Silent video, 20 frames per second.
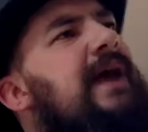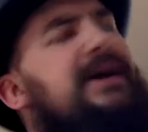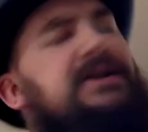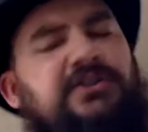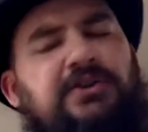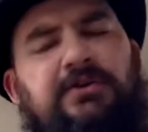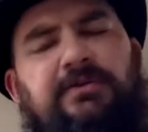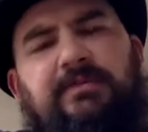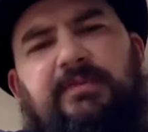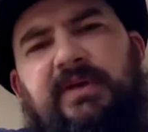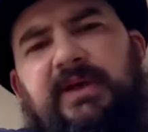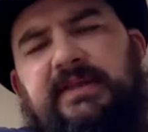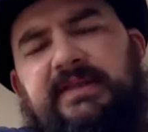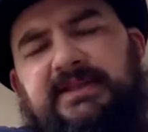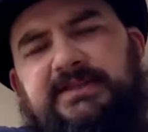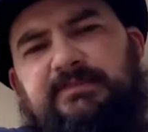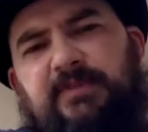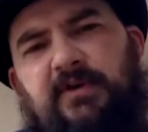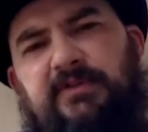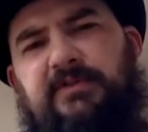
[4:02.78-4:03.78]
I shouldn't be
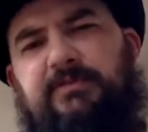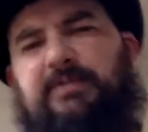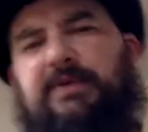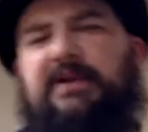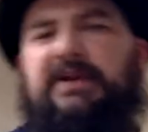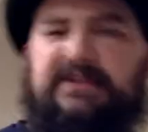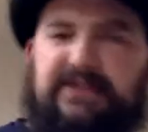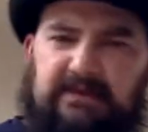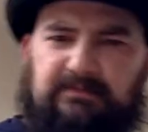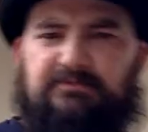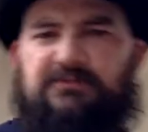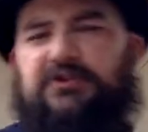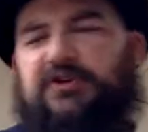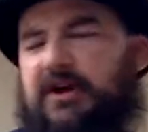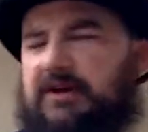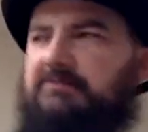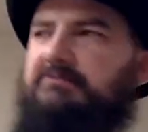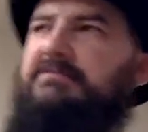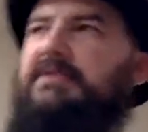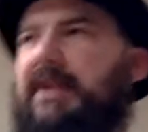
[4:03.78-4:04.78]
this bothered because I'm
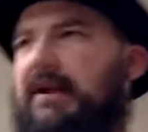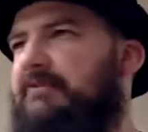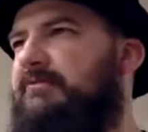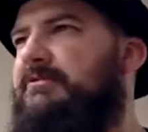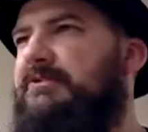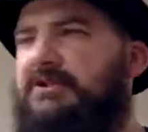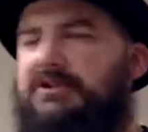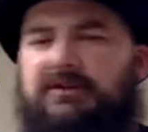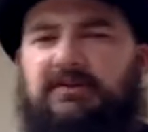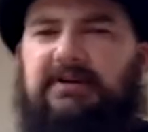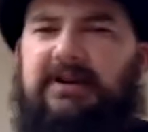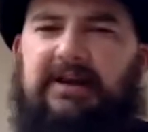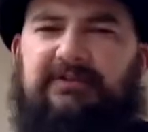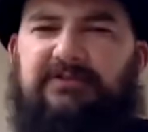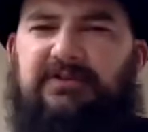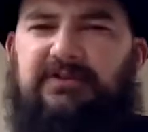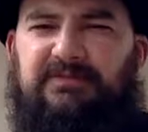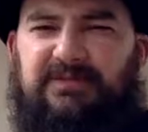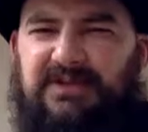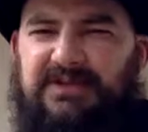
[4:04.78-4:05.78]
trying to, just look
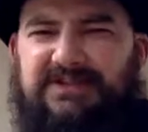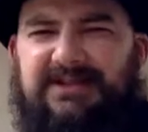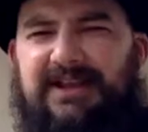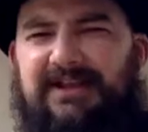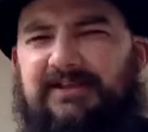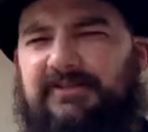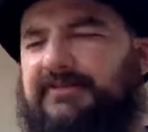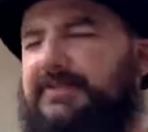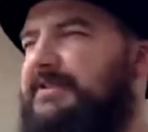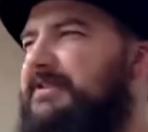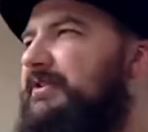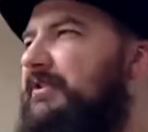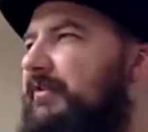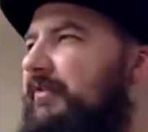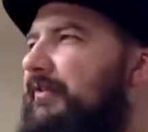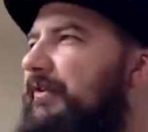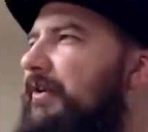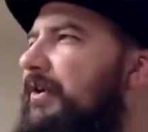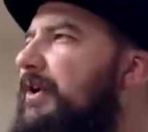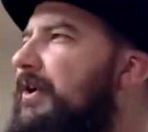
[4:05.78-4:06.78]
after yourself and
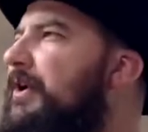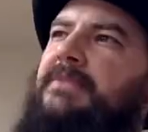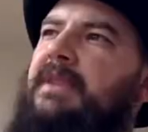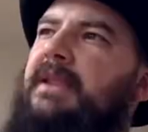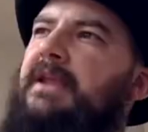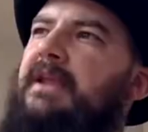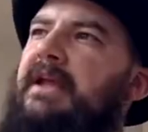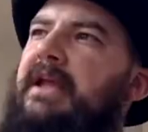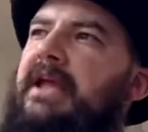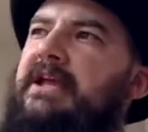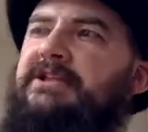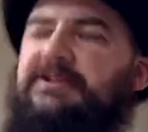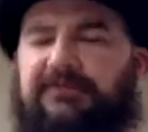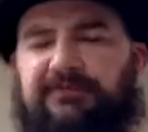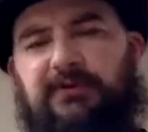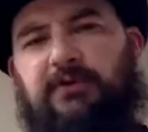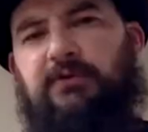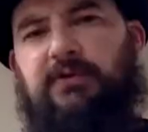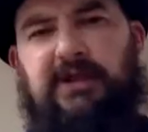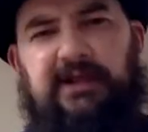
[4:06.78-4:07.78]
stuff. And he's
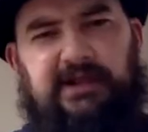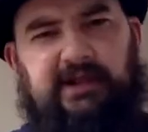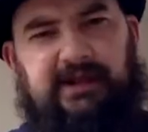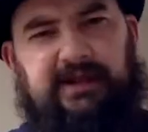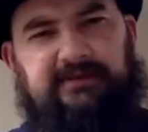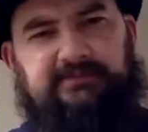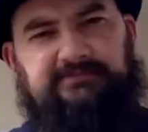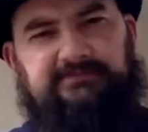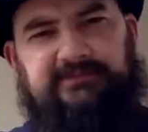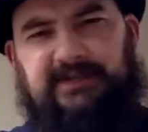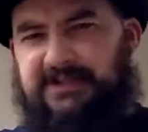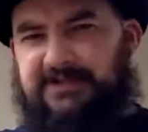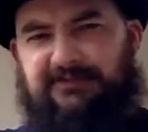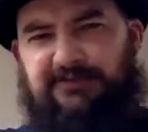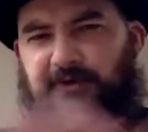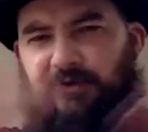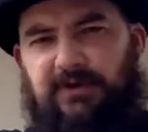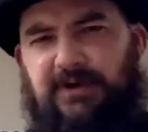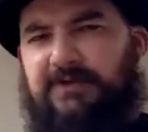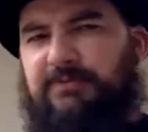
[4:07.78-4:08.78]
fooling you. He's
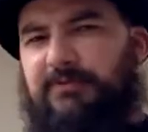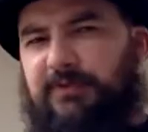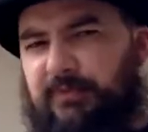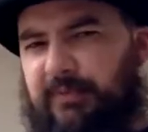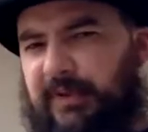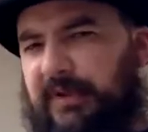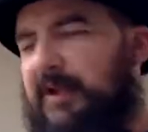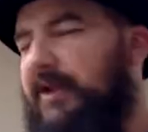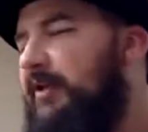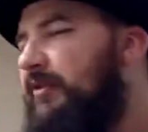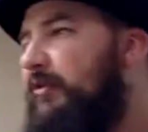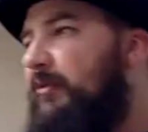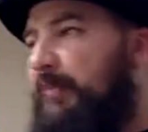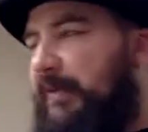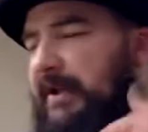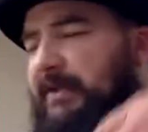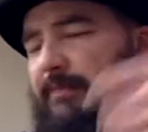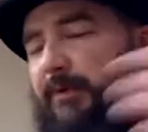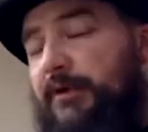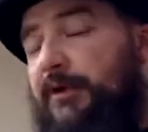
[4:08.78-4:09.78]
fooling the
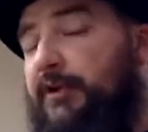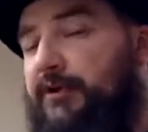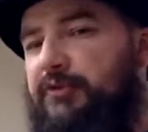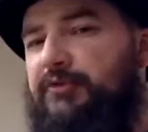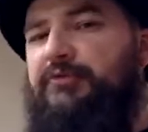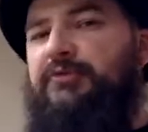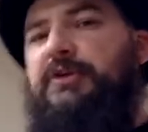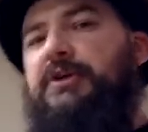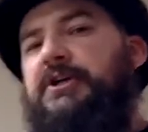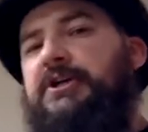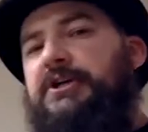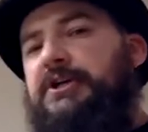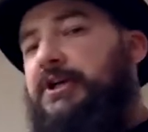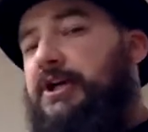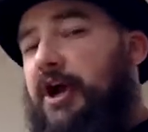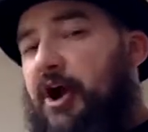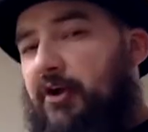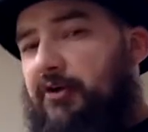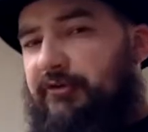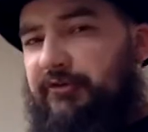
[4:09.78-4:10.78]
people who
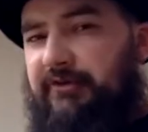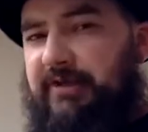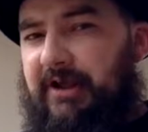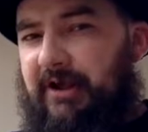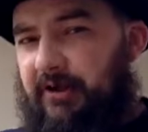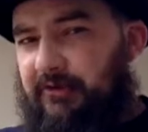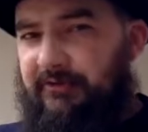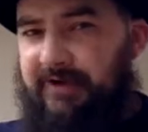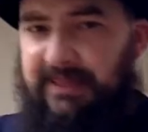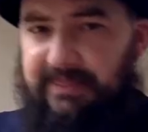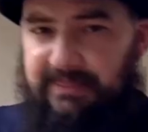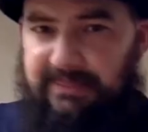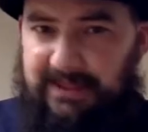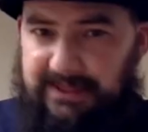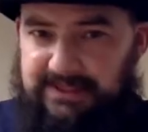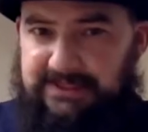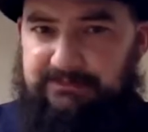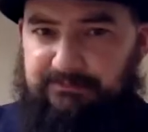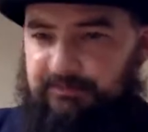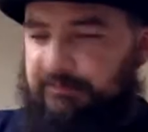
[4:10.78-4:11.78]
are in
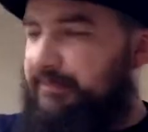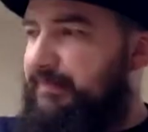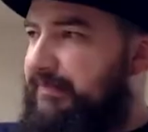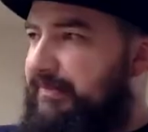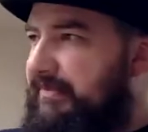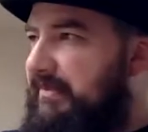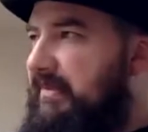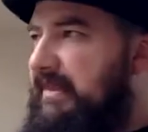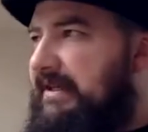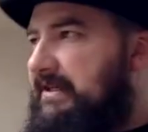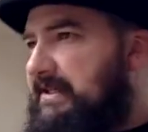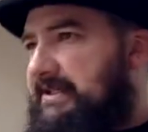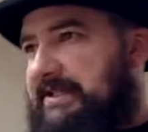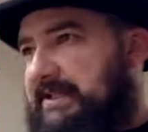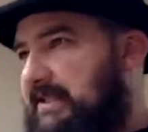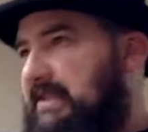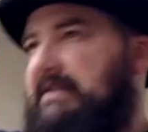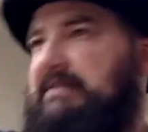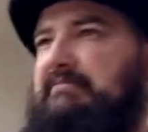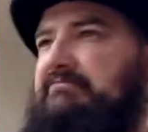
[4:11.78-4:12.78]
this
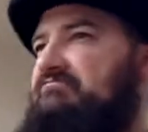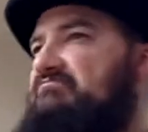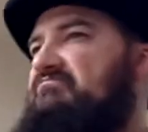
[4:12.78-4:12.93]
business,